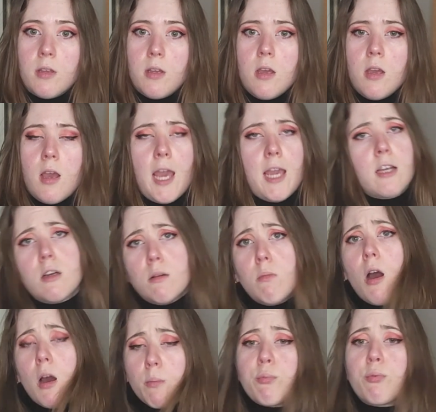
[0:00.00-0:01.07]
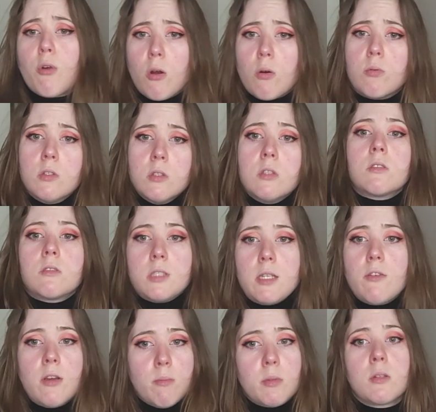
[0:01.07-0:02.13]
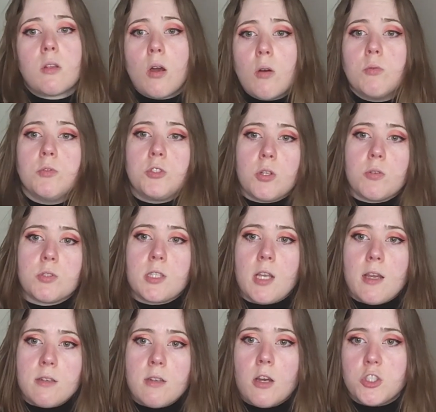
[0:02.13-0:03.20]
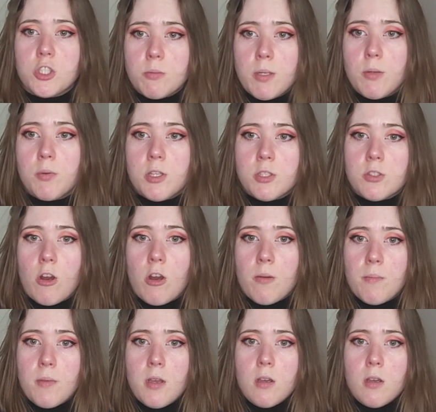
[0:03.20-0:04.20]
"Hey, come on, bro. Leave him alone," Joe said, nudging me with his arm.